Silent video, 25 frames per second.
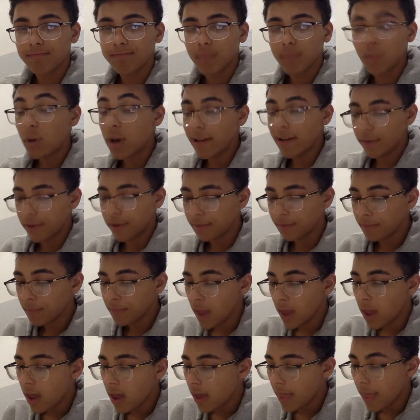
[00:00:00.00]
whatever,
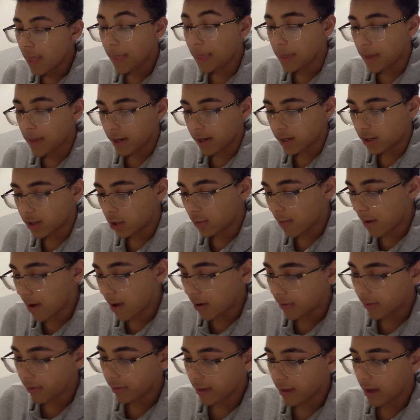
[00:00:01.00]
that thing in your
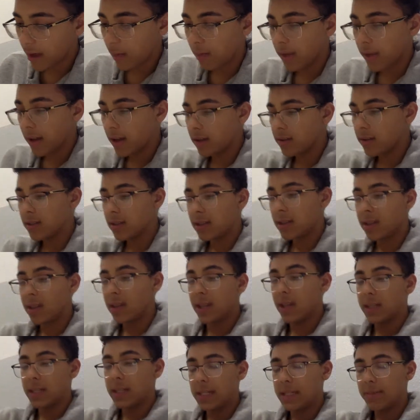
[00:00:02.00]
mouth.
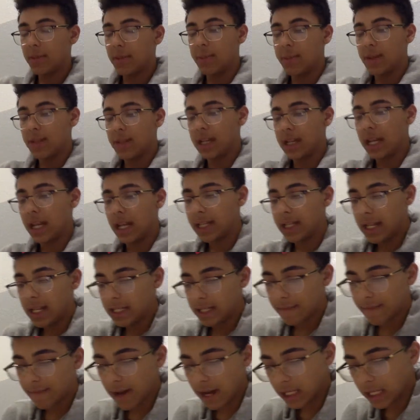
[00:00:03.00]
The taste buds basically
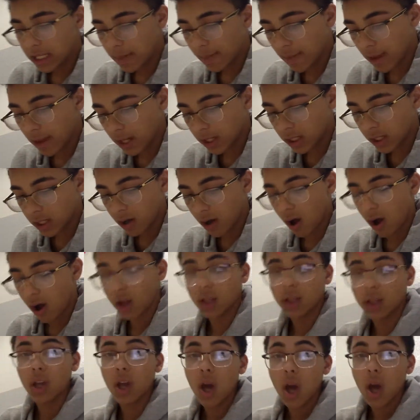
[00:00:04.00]
identify depending
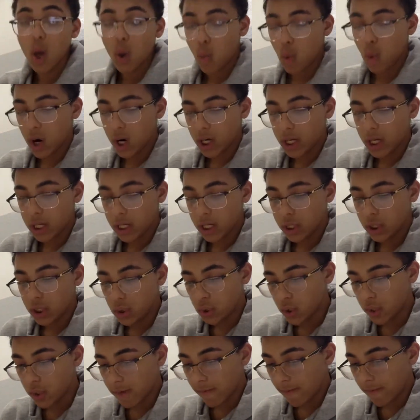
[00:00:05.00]
on where it
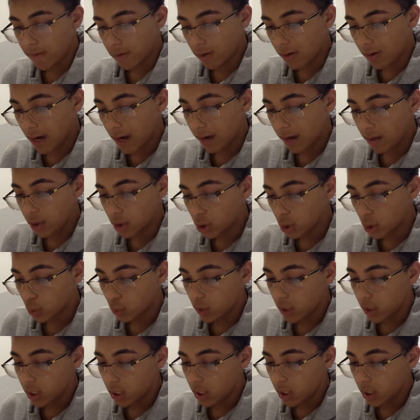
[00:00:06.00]
is. You can feel either
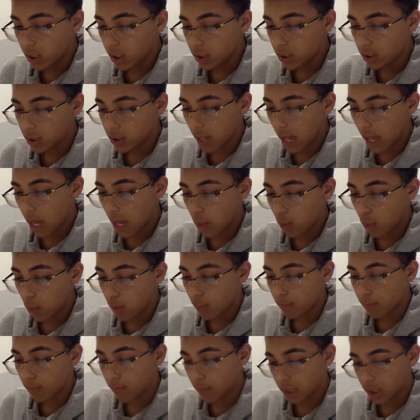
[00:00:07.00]
sweet,
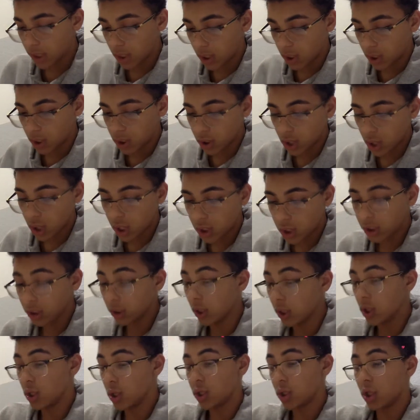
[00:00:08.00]
sour, bitter, salty,
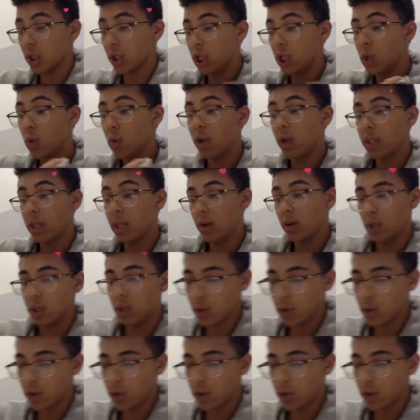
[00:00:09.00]
and there's a new one that we're